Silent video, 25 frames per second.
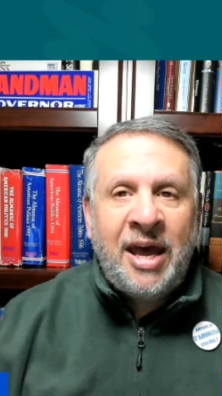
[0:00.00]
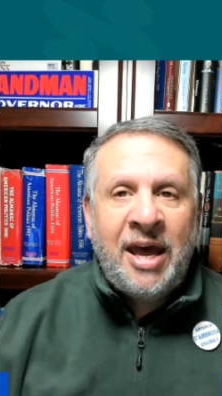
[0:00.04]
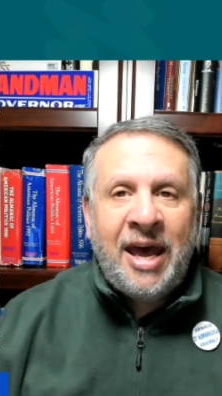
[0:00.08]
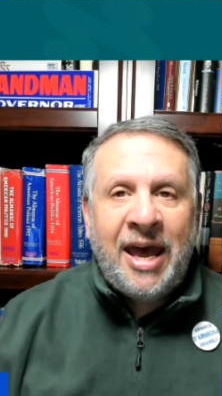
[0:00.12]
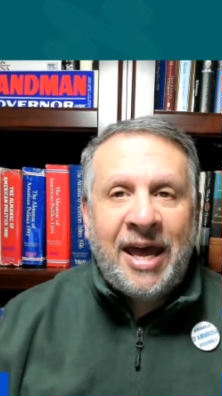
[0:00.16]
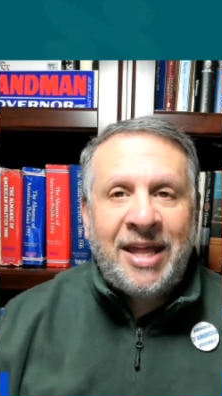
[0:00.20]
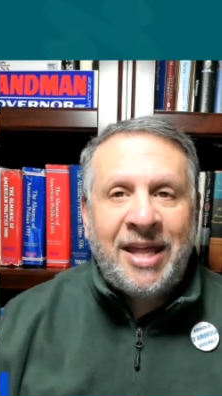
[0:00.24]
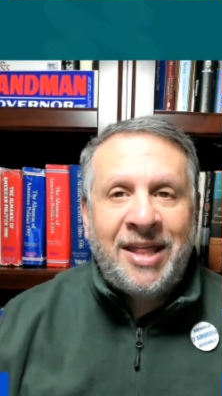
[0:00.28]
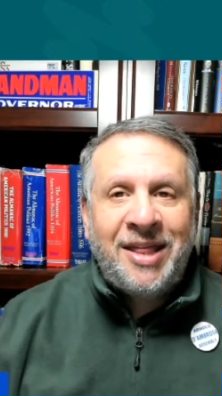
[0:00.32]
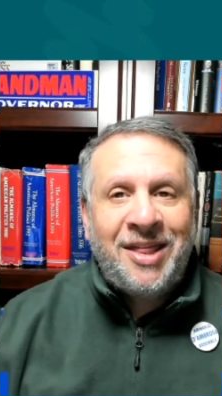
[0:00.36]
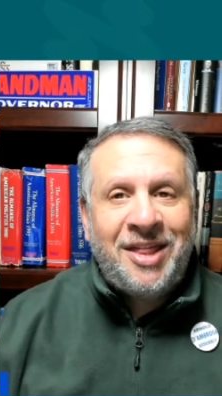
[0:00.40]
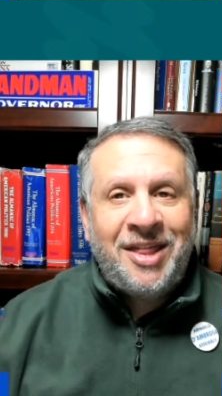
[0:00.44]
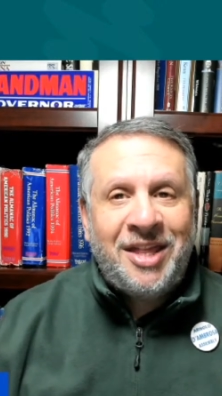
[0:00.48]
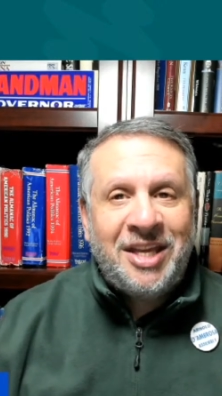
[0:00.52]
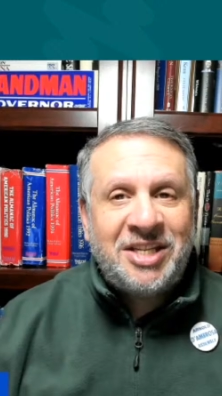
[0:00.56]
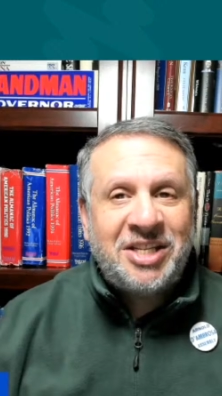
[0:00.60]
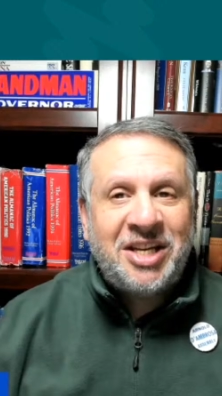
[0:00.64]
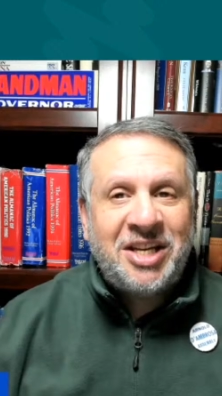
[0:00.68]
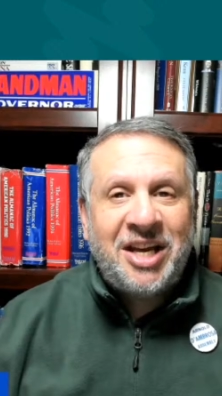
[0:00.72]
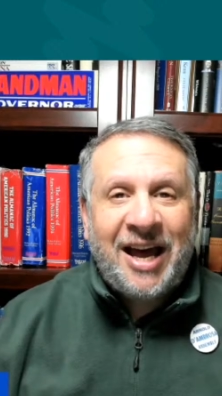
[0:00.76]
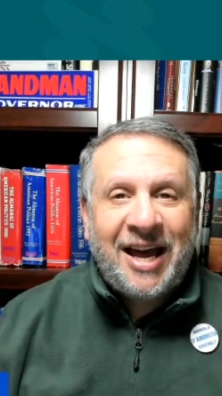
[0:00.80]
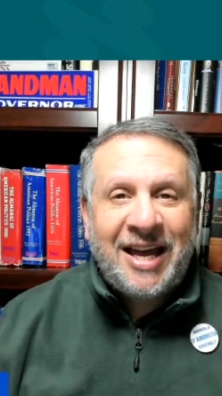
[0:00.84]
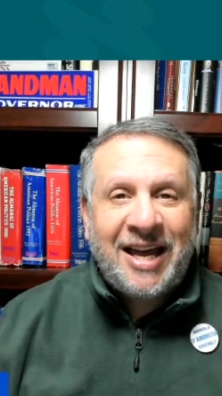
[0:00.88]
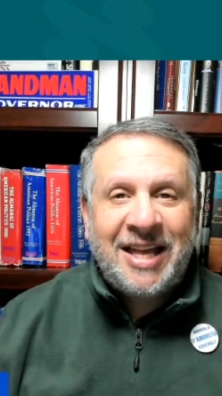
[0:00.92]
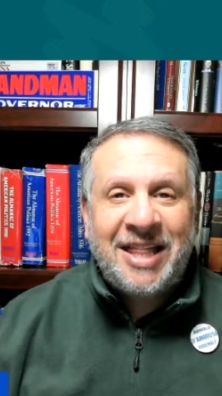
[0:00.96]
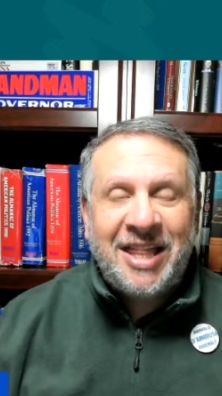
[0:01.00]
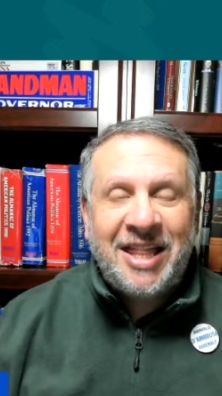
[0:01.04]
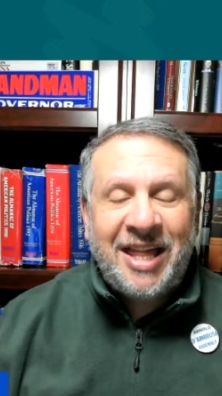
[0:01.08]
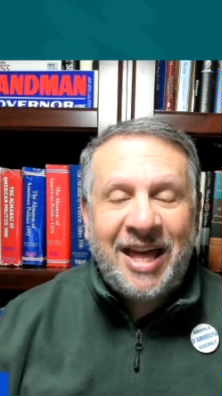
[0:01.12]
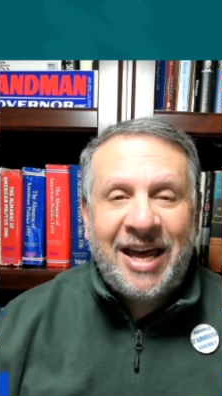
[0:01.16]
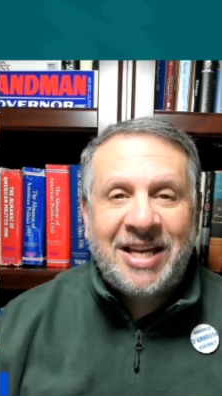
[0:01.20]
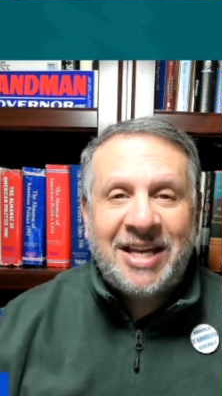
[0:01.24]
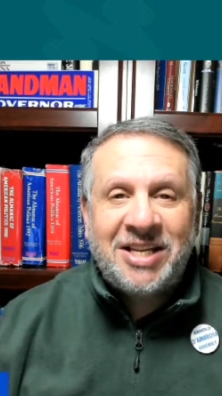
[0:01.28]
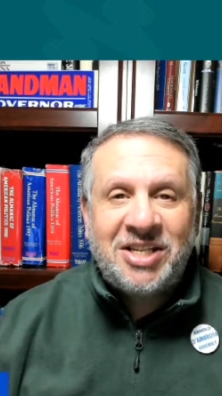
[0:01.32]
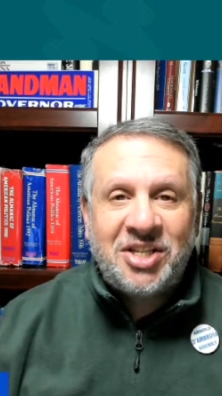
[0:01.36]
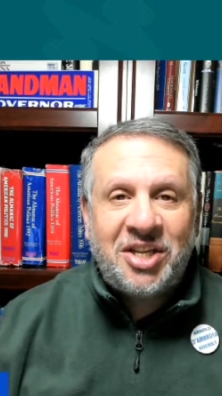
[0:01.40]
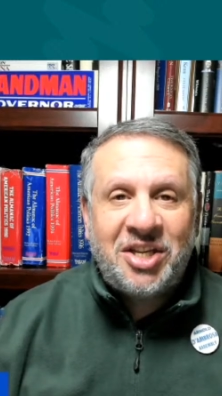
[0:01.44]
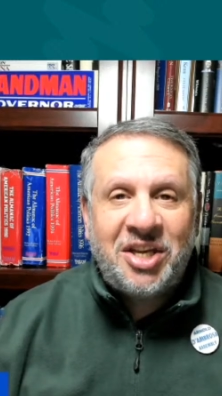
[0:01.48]
And this guy
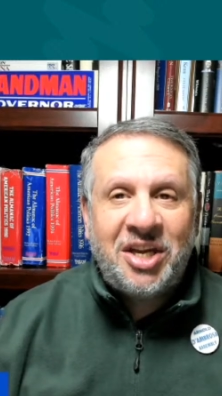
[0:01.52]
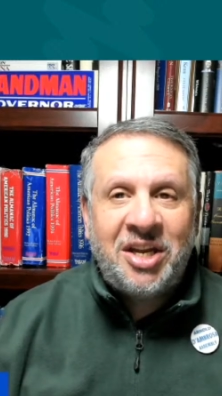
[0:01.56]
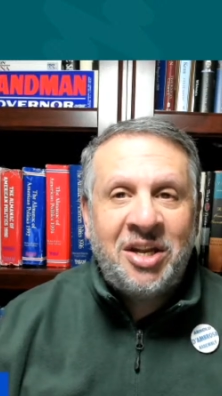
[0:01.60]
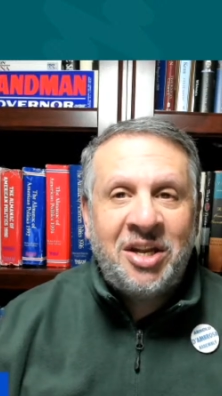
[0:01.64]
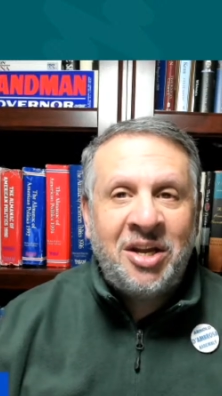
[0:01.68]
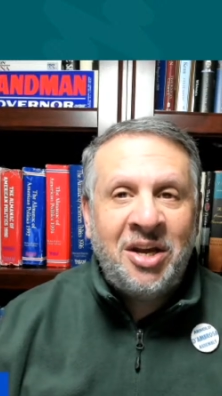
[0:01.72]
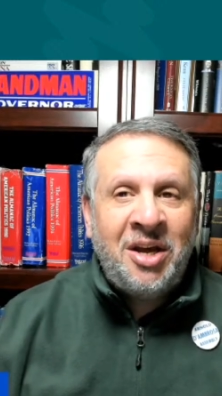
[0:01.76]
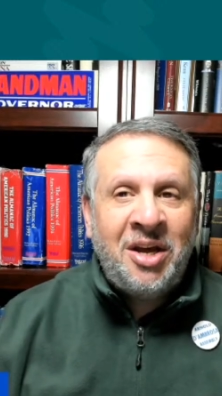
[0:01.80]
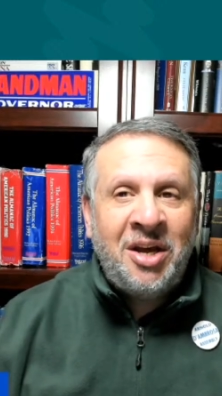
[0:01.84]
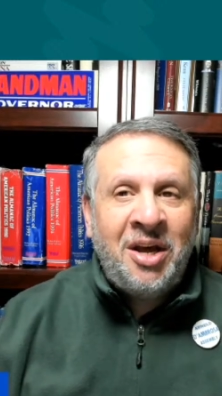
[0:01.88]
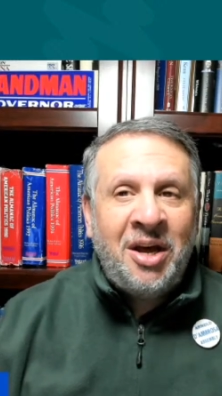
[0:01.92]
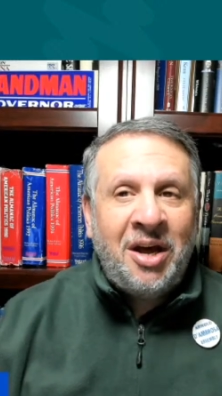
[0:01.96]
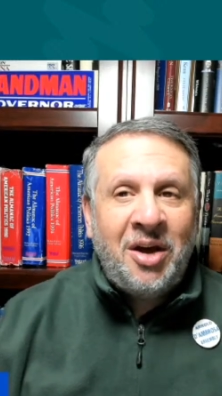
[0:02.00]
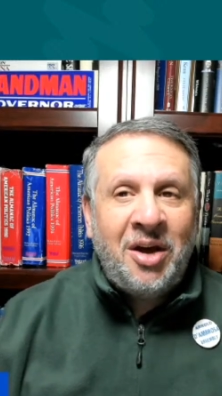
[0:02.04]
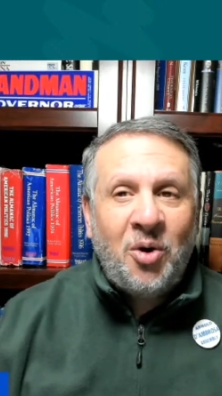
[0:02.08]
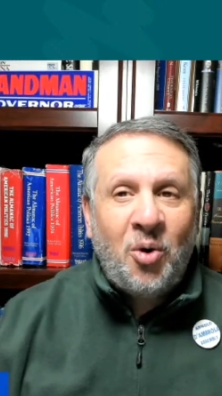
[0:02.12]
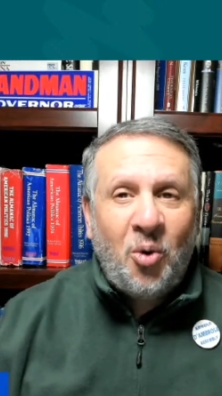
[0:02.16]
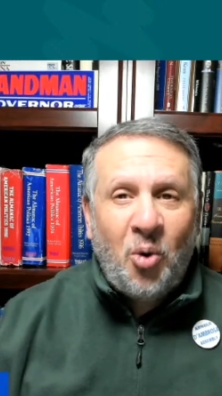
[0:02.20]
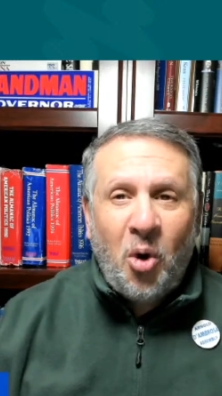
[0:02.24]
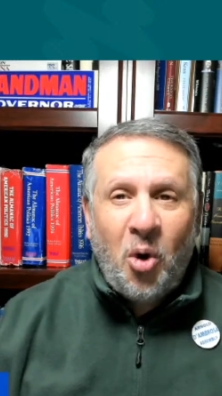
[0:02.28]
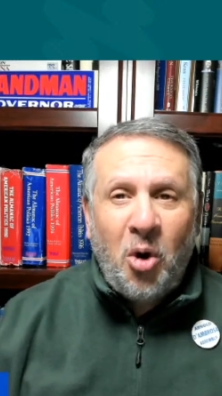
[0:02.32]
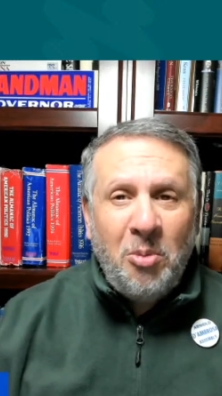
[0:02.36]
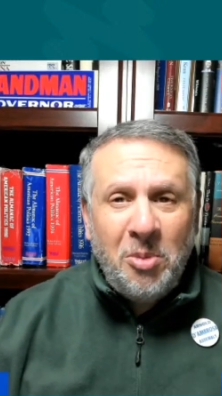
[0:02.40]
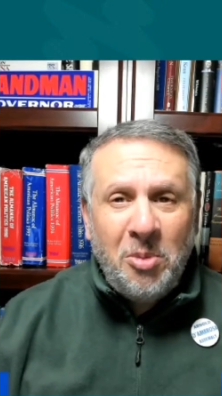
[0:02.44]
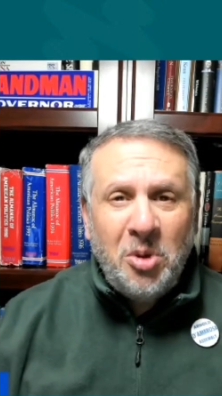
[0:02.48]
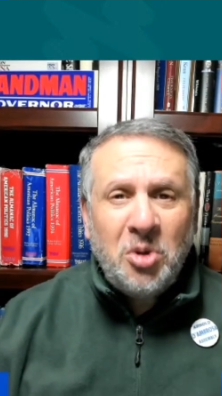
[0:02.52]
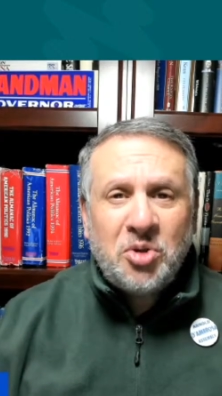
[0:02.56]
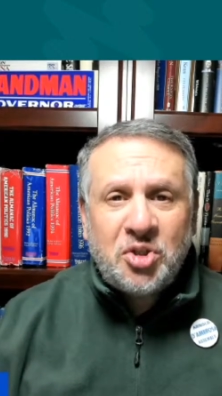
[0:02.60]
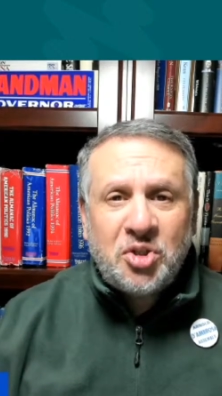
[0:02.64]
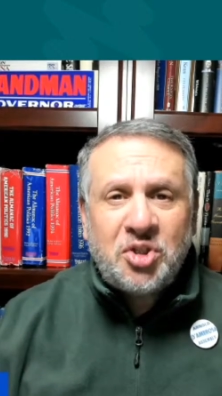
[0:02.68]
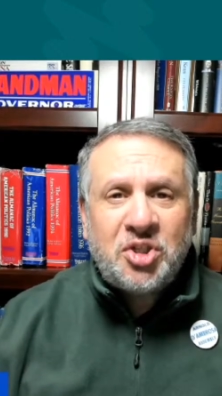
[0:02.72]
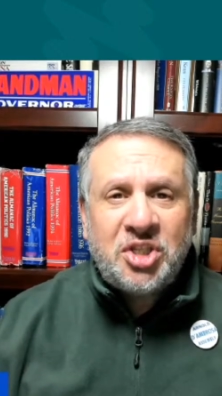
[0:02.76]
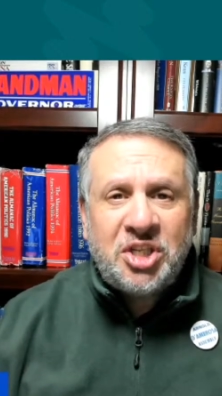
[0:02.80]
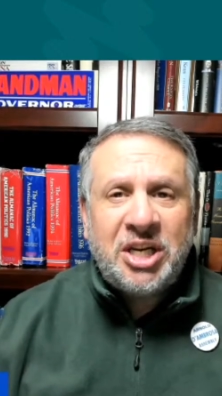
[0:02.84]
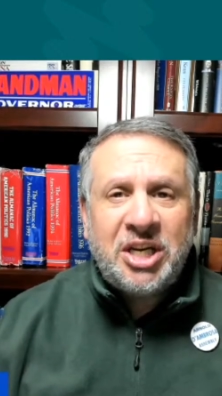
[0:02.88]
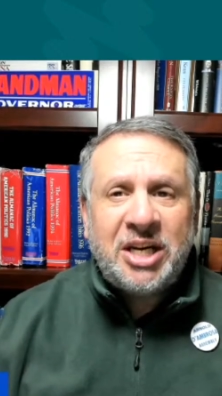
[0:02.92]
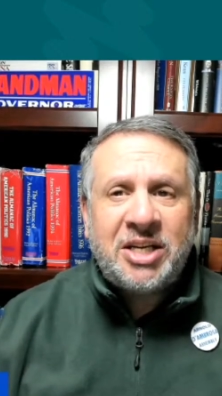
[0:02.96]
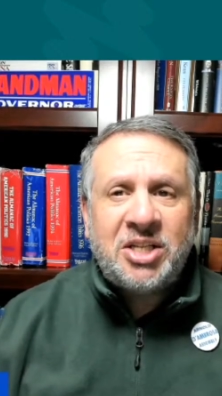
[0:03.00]
lasted
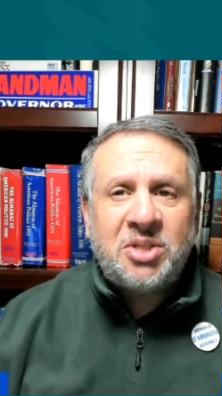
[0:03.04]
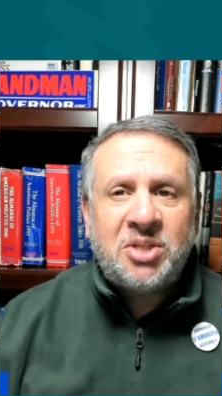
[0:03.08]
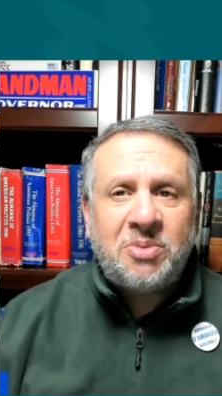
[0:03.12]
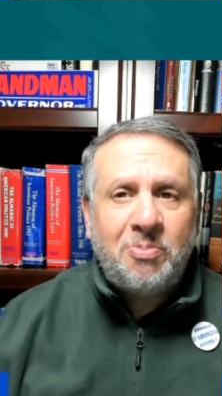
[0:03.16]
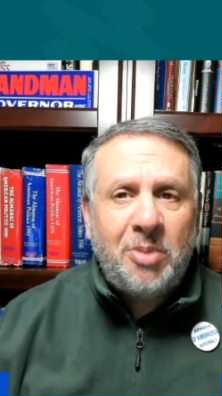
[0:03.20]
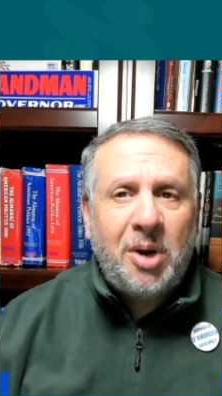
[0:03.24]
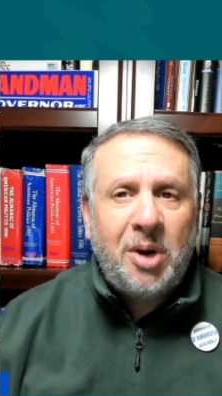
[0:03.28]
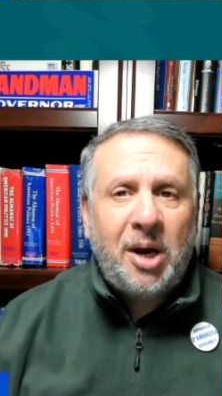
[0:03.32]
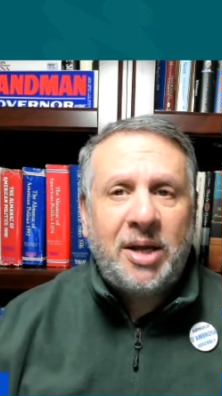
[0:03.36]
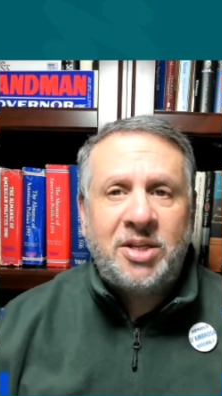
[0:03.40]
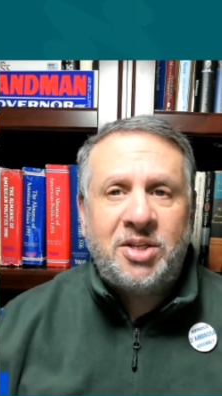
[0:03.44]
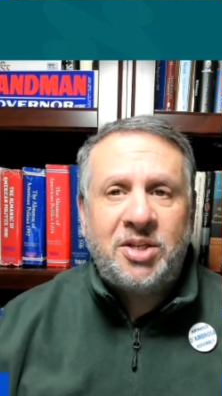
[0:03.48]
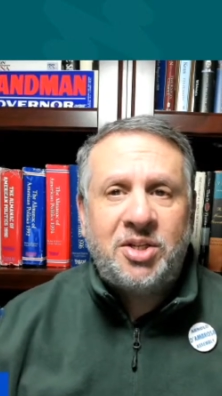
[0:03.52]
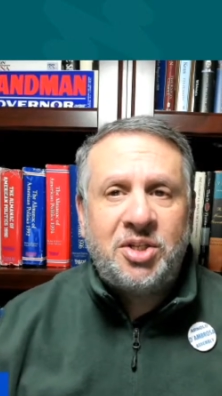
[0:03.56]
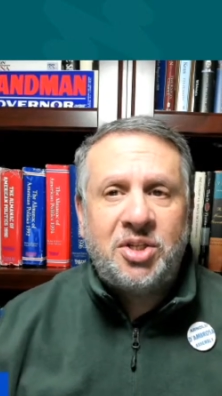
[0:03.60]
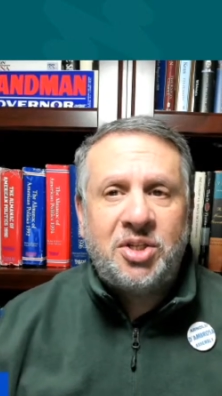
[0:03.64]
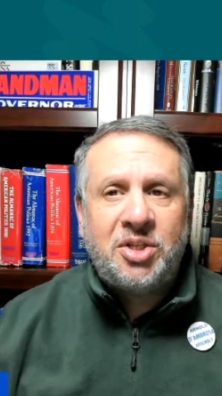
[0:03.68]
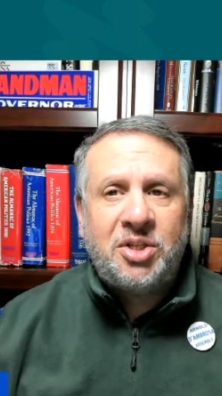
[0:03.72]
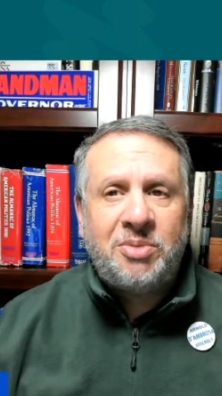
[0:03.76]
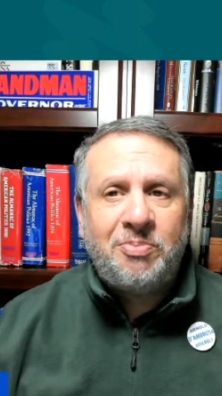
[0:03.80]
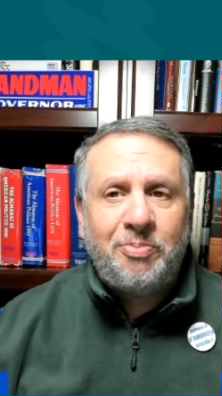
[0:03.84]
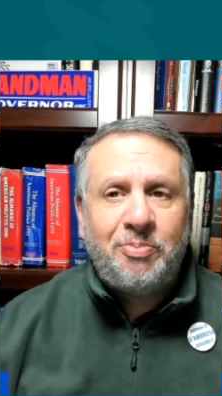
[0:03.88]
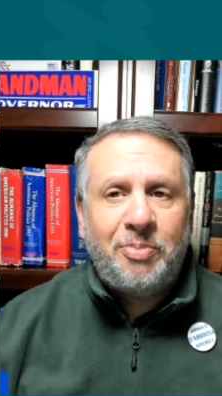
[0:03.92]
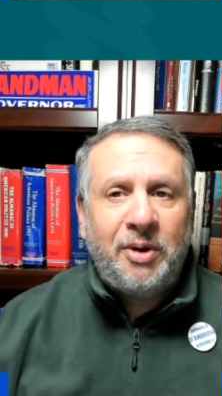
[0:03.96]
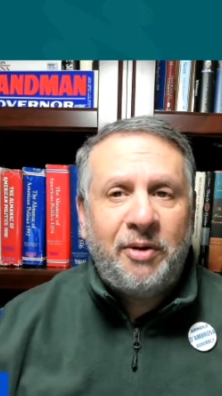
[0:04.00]
almost 6 months